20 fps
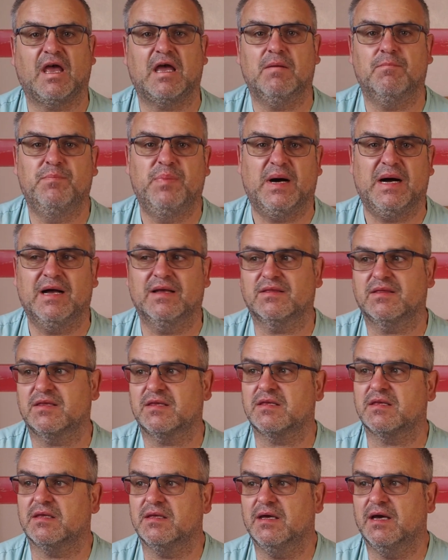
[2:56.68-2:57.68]

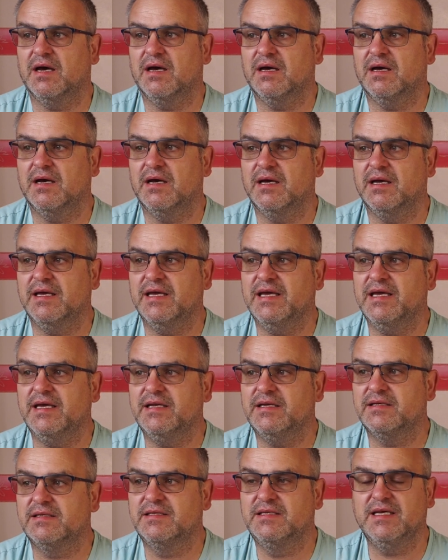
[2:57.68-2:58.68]
But it
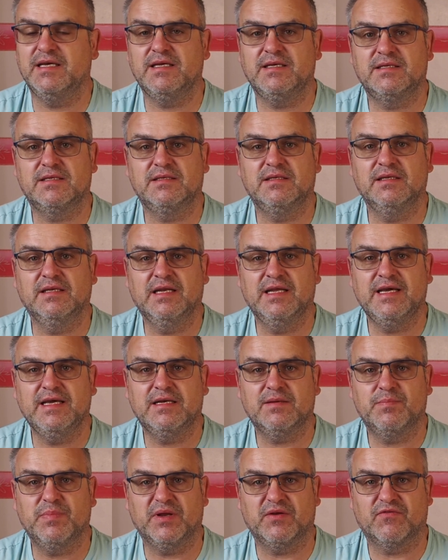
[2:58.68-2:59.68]
did lead a
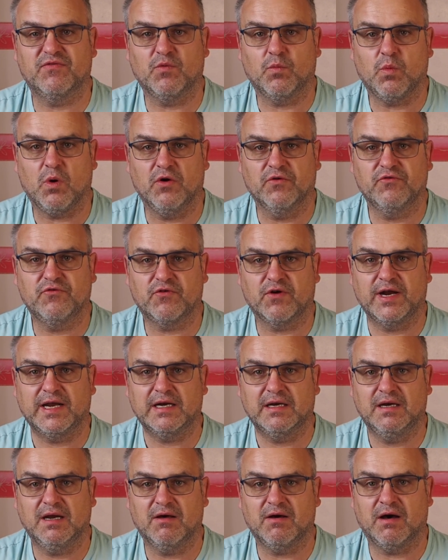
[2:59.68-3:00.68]
bit of a wandering
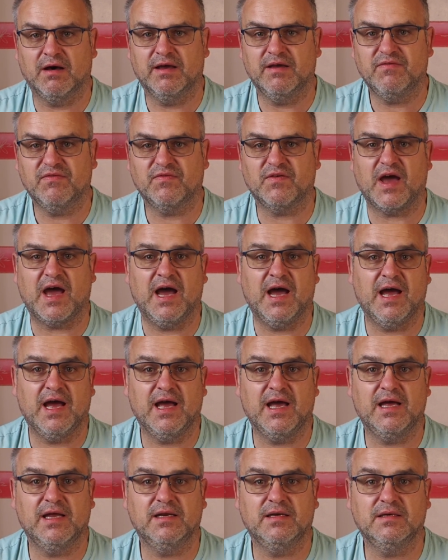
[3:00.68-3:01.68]
life
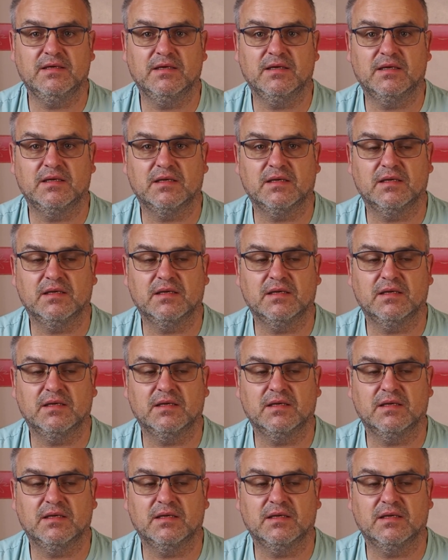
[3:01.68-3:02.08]
and